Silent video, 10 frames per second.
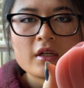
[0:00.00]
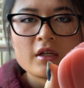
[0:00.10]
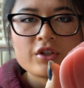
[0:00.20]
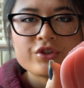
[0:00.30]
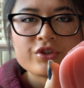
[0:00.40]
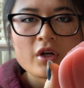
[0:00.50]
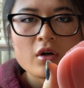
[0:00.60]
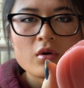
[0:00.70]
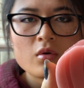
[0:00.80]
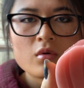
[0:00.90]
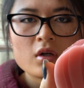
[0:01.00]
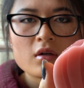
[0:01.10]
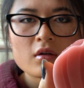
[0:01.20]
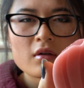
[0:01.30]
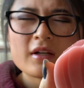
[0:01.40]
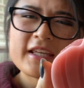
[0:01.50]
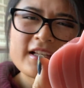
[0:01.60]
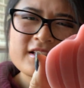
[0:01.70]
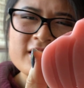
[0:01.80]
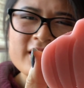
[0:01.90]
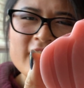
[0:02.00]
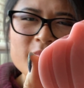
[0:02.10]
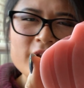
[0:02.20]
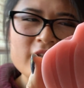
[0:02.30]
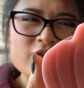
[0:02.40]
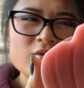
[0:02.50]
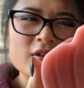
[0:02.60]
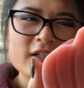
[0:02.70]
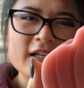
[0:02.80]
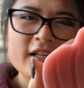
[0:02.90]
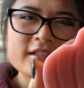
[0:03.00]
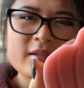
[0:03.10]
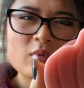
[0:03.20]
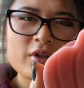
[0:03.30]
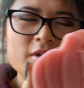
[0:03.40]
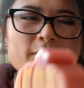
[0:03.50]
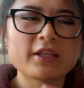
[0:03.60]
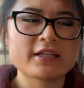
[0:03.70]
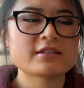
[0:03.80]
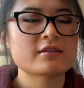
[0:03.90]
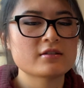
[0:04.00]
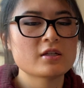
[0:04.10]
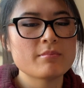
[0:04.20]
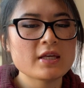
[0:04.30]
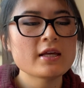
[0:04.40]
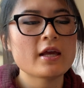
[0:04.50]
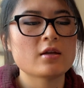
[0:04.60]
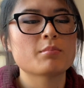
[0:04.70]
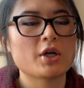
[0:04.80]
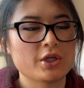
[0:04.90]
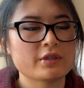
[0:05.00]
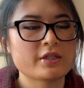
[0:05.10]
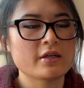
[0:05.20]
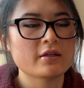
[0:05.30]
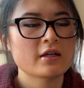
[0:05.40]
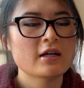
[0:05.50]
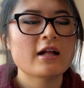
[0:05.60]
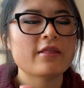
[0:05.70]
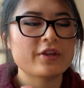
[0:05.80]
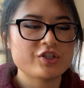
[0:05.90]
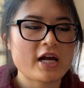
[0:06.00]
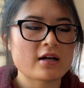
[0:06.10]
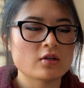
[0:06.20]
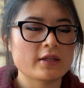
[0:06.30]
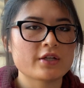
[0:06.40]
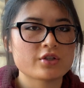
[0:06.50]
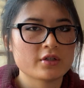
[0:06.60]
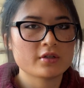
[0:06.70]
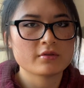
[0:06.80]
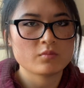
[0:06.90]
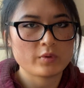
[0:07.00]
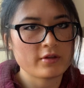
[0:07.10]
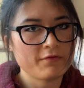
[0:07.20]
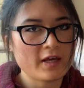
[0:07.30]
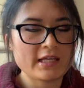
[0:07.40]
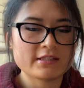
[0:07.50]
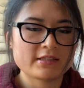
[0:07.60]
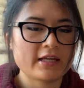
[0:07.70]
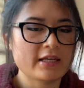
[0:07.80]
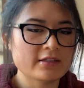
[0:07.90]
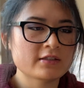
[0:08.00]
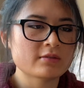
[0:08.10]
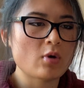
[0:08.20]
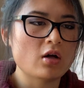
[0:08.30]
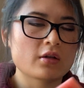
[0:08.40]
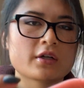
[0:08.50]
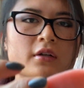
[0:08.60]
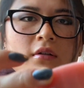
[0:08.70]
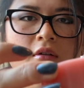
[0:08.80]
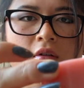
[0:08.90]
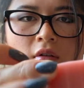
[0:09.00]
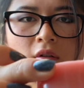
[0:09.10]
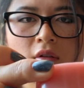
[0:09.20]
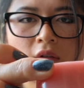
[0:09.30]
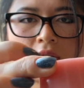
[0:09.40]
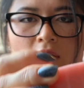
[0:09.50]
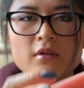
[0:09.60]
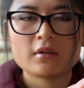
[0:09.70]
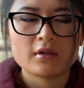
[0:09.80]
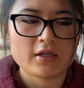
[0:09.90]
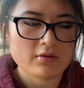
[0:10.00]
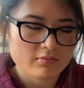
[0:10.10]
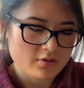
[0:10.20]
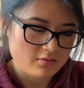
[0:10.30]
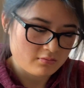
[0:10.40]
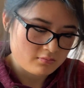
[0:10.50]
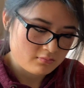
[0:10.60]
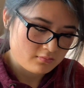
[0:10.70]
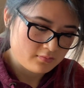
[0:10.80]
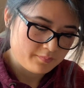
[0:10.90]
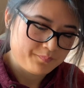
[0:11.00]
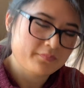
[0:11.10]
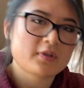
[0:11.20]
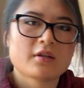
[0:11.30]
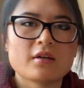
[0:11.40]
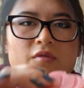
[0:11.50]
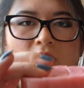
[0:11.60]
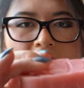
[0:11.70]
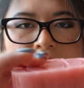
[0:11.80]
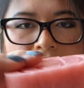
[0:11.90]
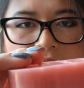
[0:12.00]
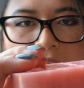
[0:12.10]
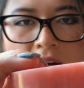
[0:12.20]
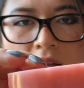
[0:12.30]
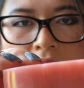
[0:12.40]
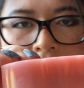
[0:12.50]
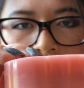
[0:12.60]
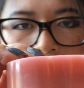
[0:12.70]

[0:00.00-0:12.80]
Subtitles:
So I guess on camera they do look kind of similar, but like to me in person, the jack-o'-lantern with the face is smaller. I don't know if you guys can tell.